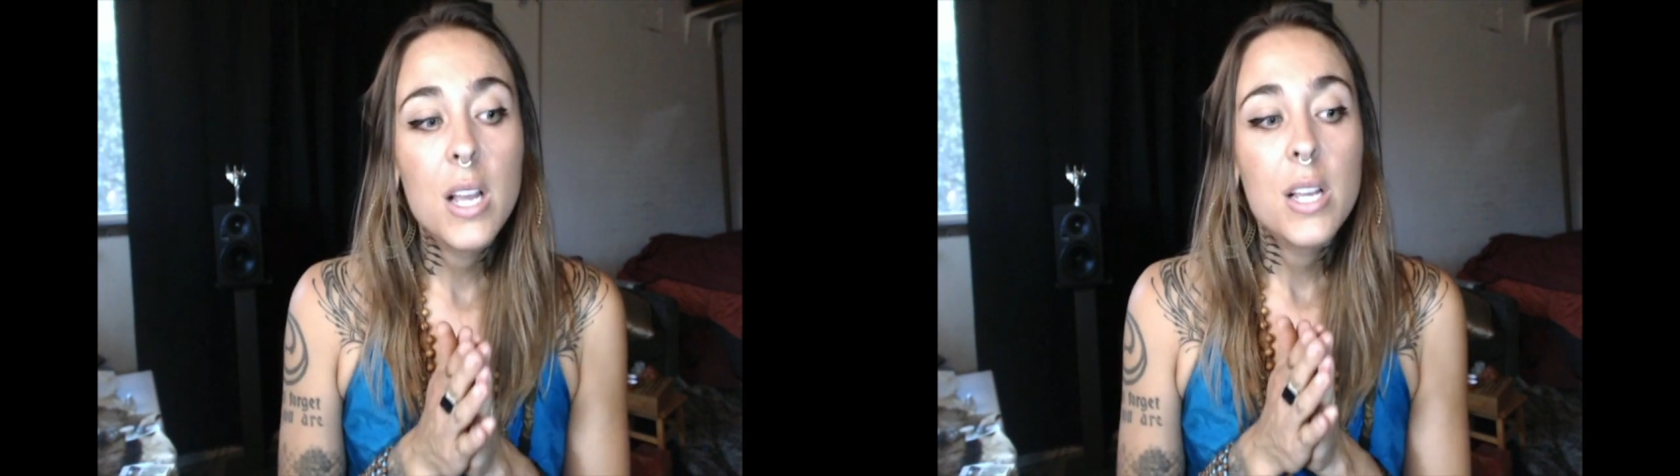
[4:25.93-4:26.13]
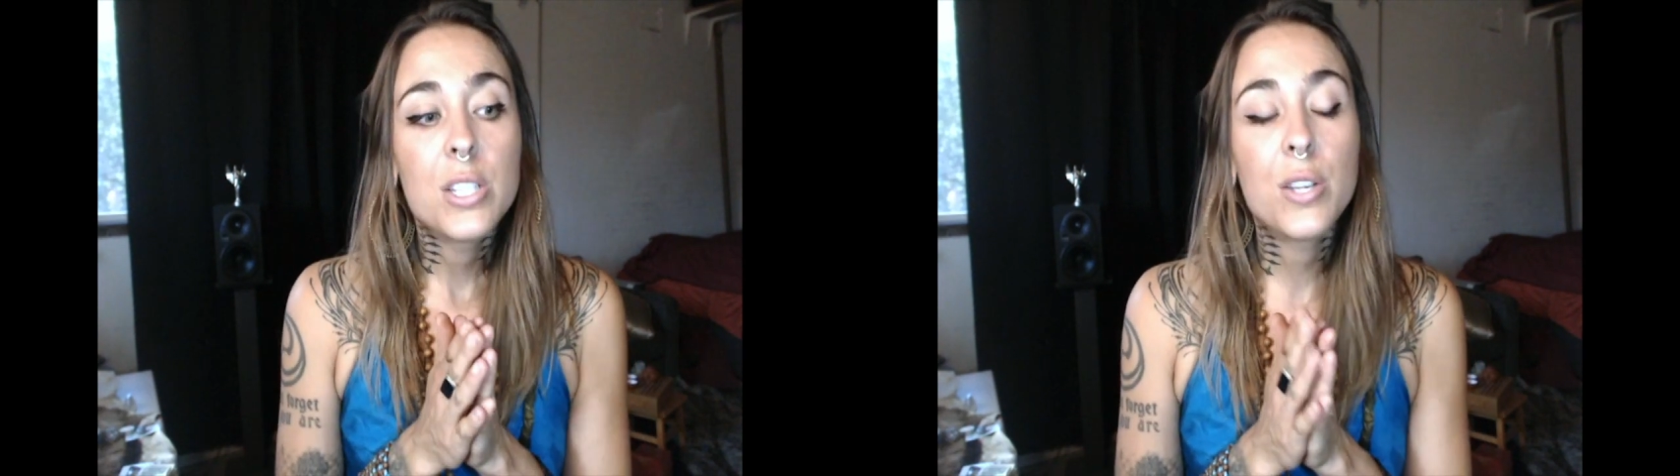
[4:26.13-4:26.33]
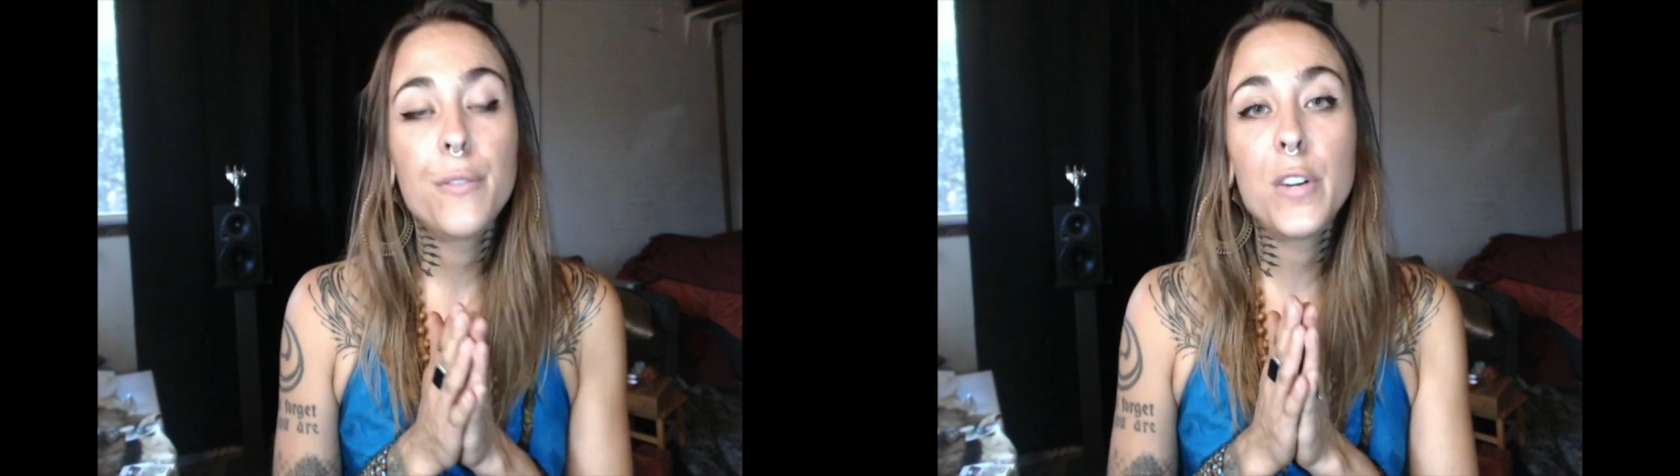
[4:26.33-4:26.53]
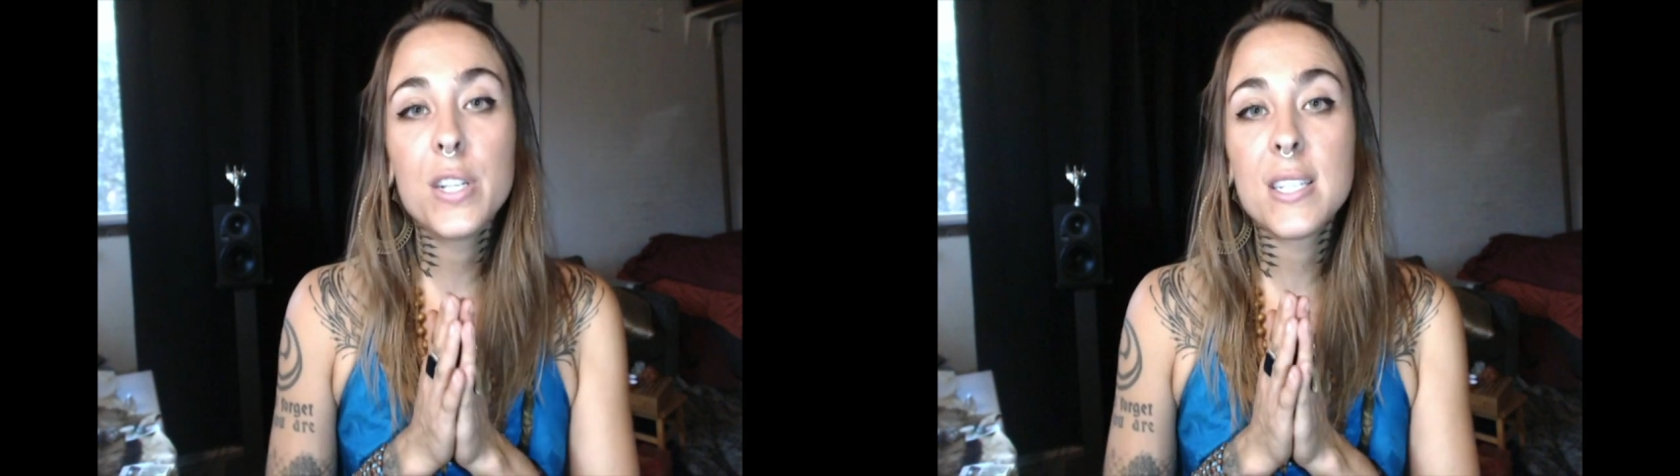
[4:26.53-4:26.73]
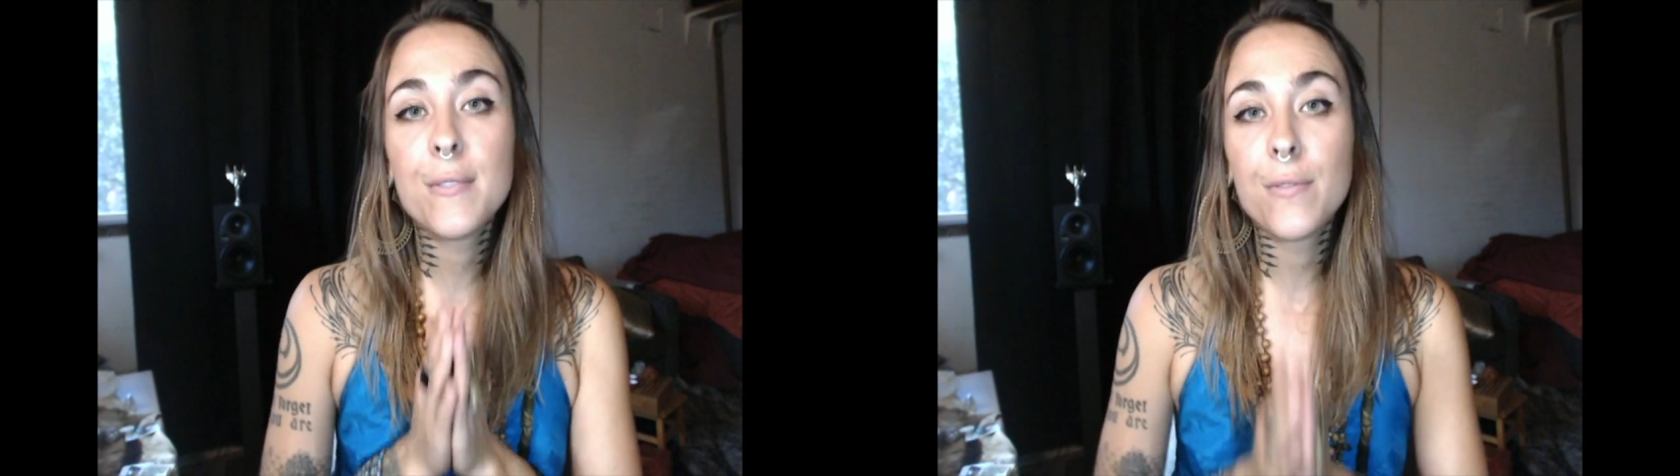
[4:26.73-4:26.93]
So
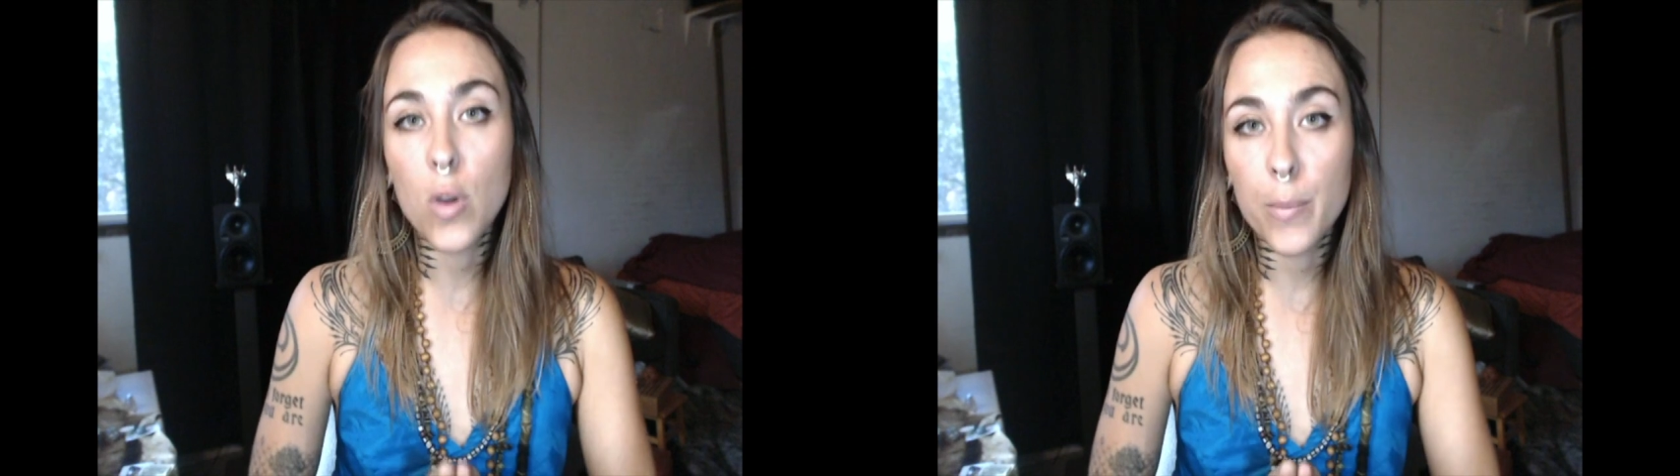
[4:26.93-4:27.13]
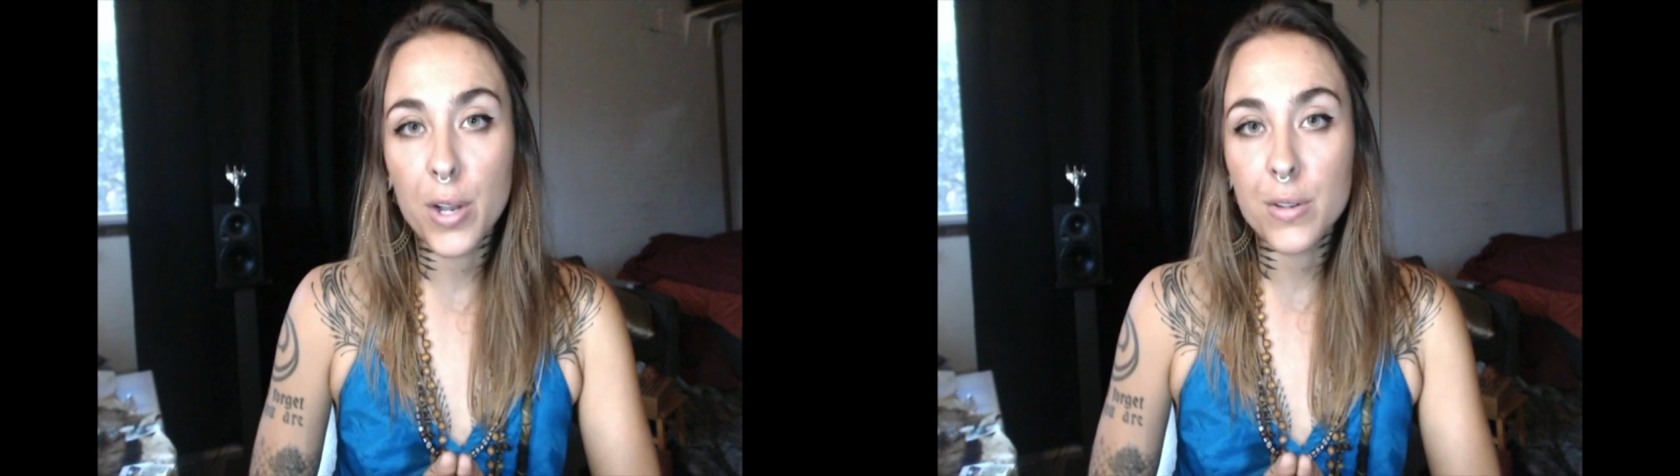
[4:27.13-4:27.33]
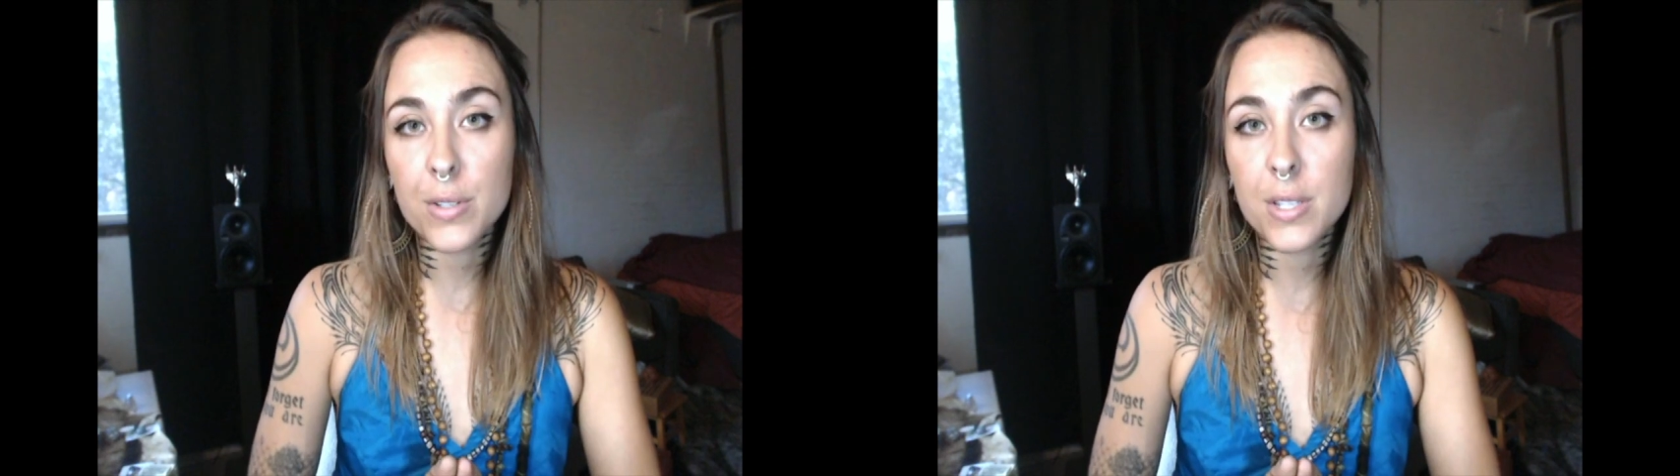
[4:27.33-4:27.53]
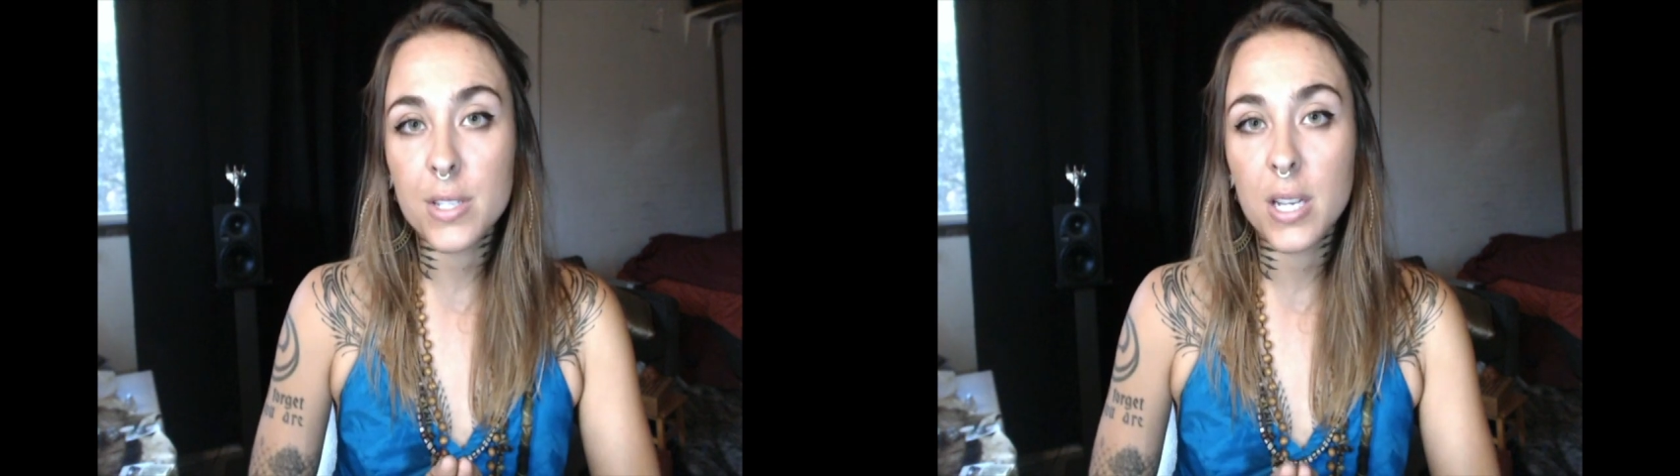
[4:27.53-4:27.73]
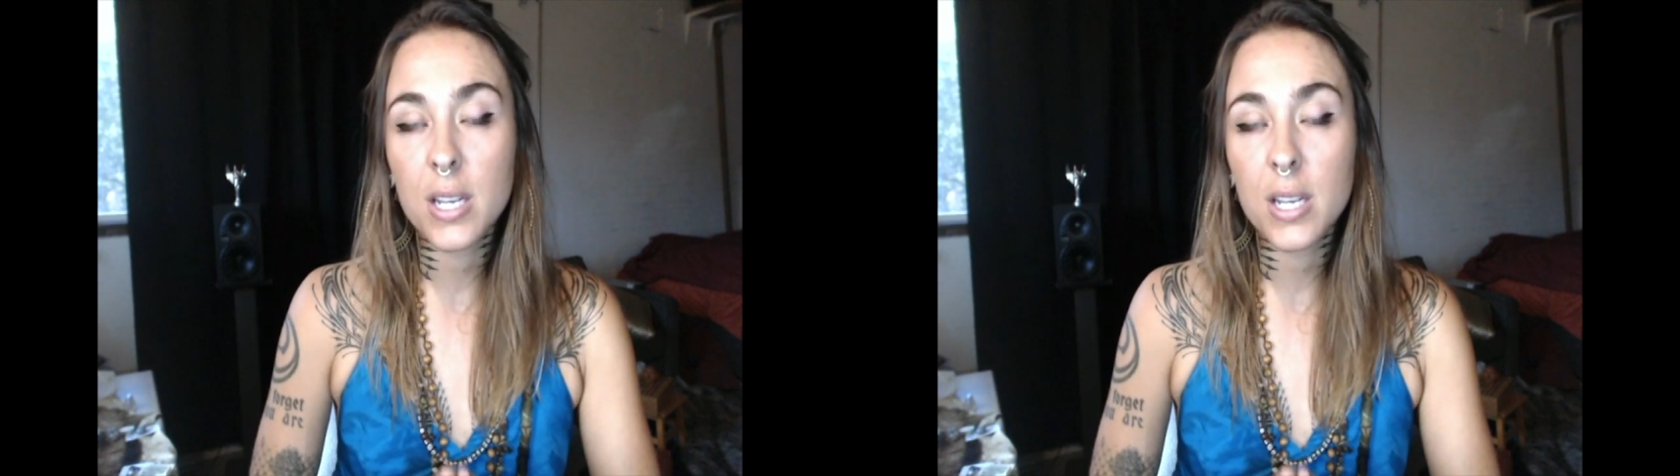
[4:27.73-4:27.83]
first and foremost,